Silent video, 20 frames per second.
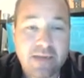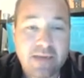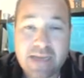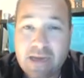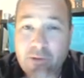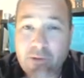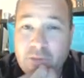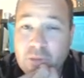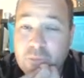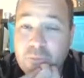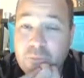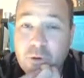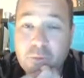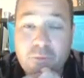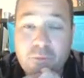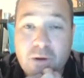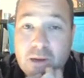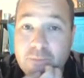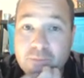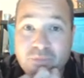Now, in the book
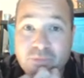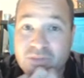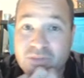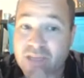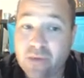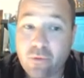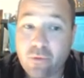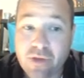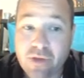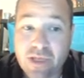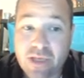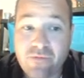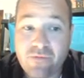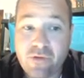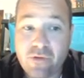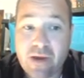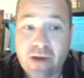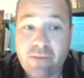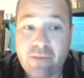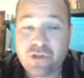problems, they won't give
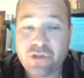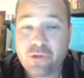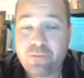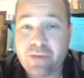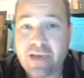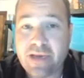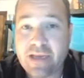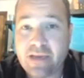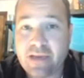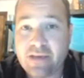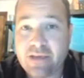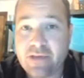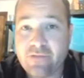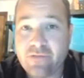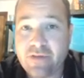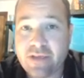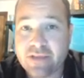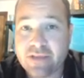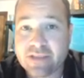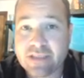you how much you paid in
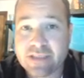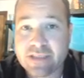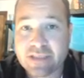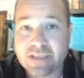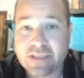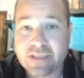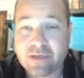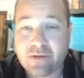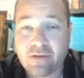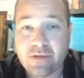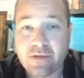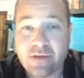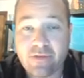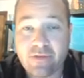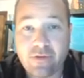dividends necessarily.